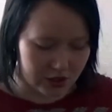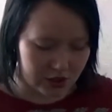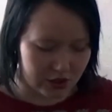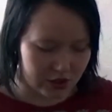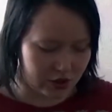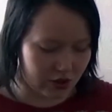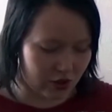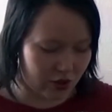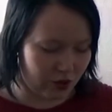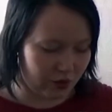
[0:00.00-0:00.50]

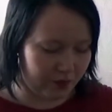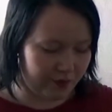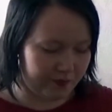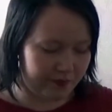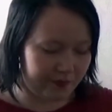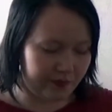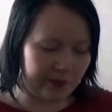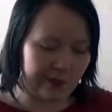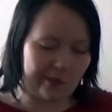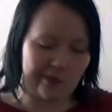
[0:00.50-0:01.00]
So
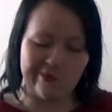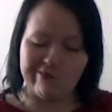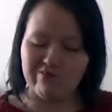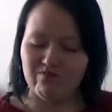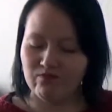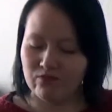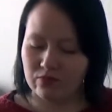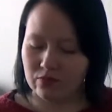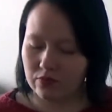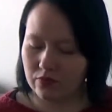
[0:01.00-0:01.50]

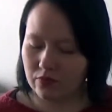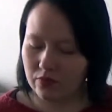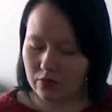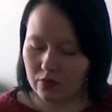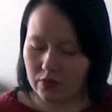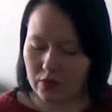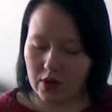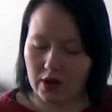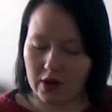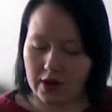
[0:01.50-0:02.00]

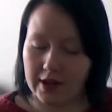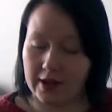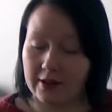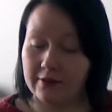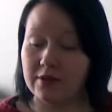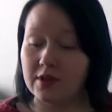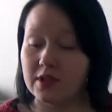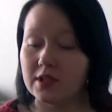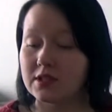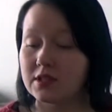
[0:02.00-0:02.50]
I
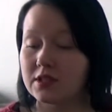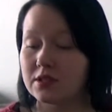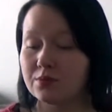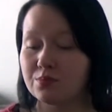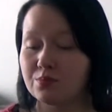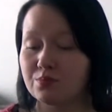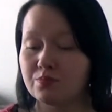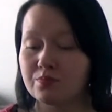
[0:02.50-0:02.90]
have this